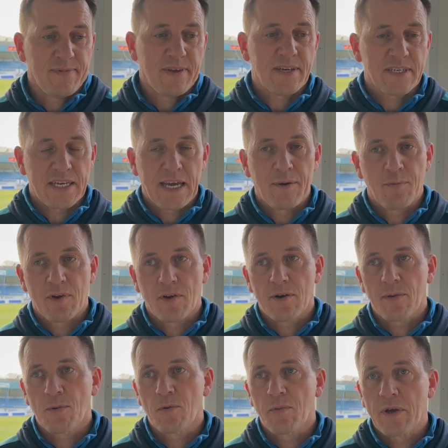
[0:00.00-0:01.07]
as the game went on,
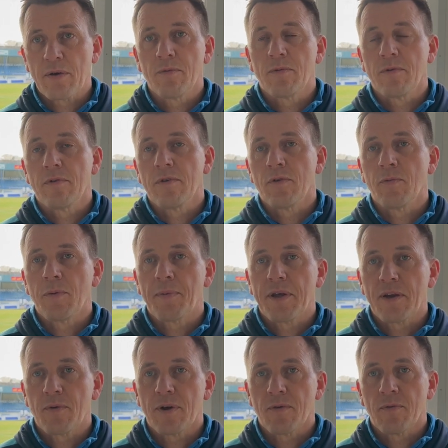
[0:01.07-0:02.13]
I thought we
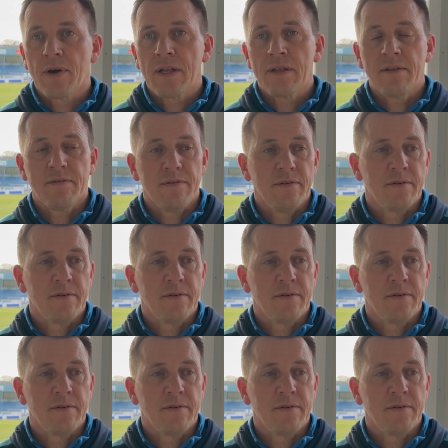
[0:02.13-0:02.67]
played quite well.